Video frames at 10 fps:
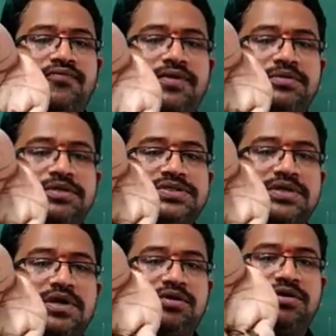From
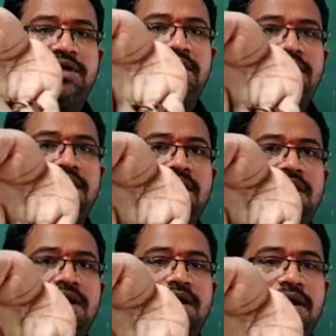this hot
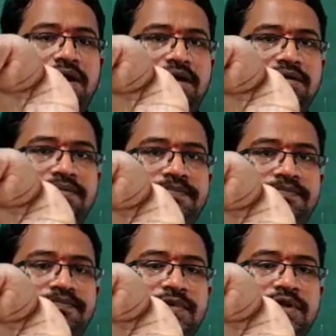oil.
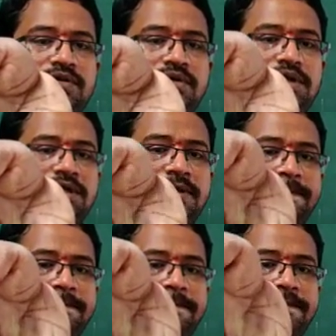Okay.